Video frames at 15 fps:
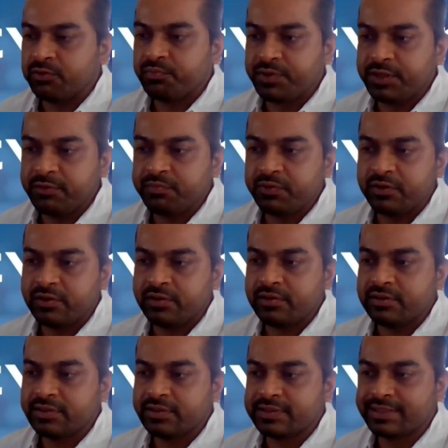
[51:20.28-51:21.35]
people
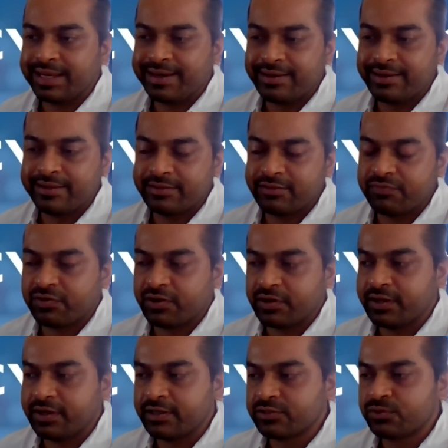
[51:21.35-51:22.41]
standing at the front
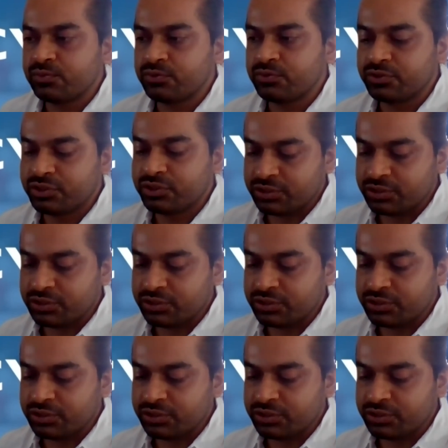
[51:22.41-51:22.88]
desk who are